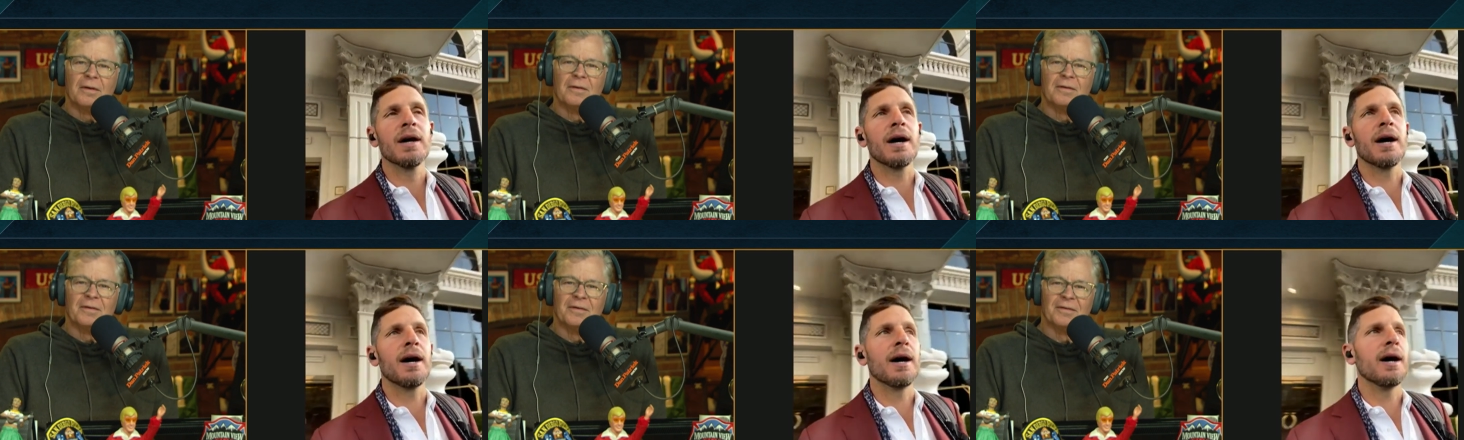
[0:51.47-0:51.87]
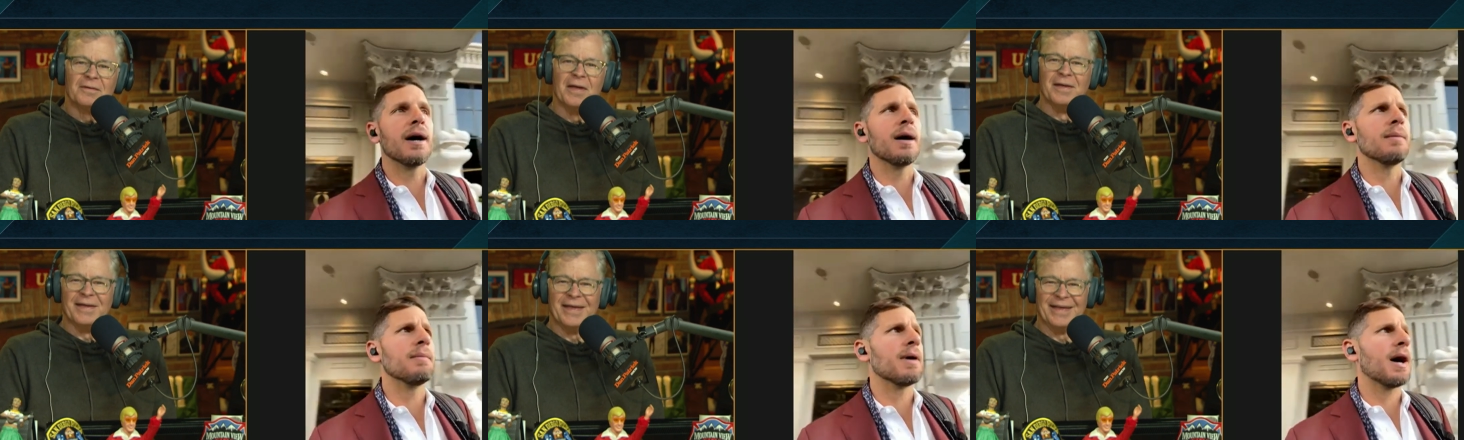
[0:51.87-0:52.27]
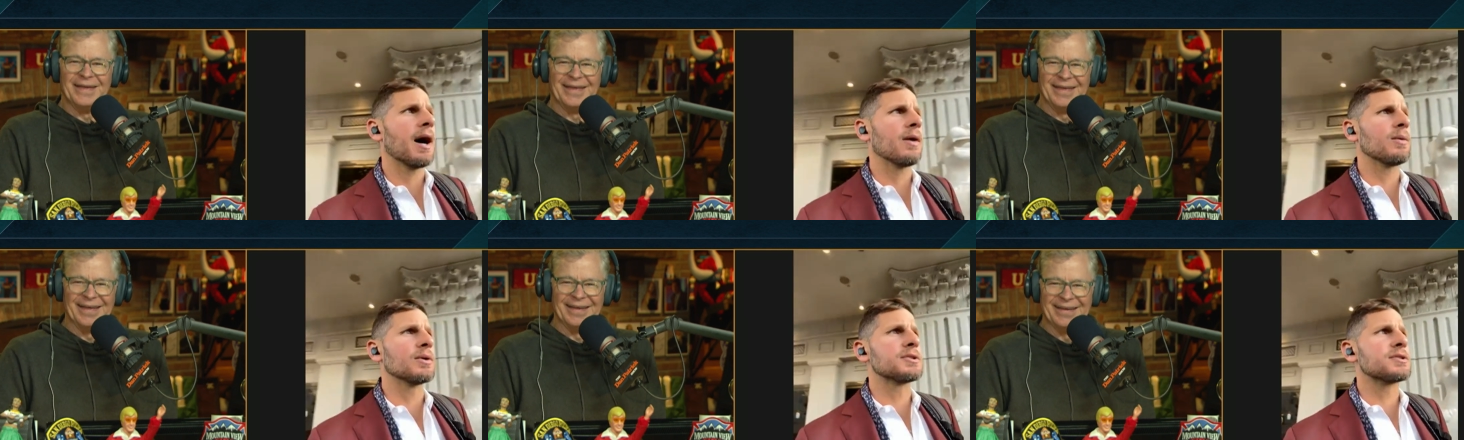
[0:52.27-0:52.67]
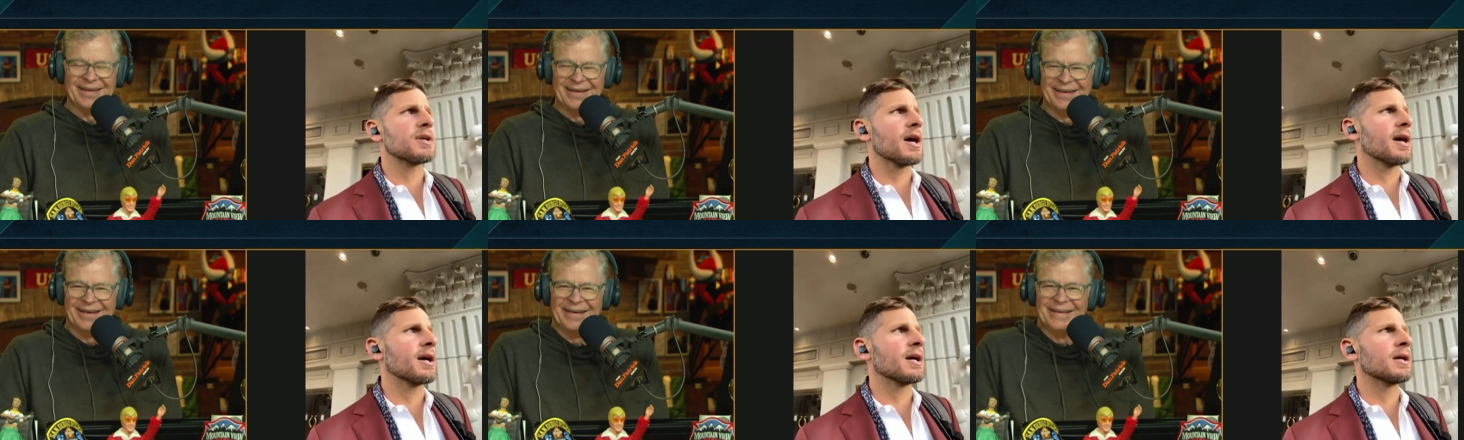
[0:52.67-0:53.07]
Speaker 1: Um, I will
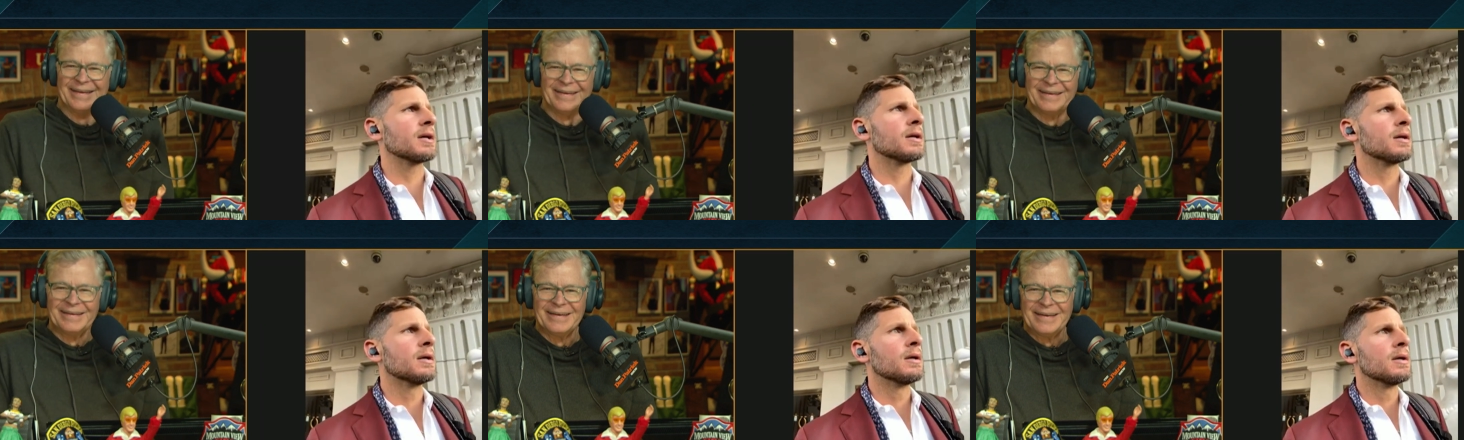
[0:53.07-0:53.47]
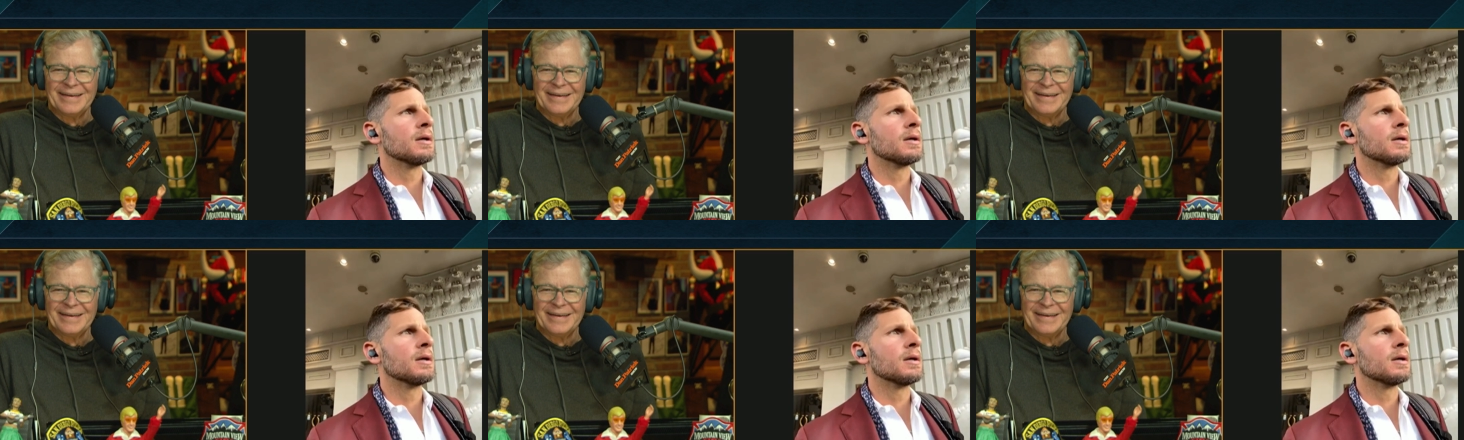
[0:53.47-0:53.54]
say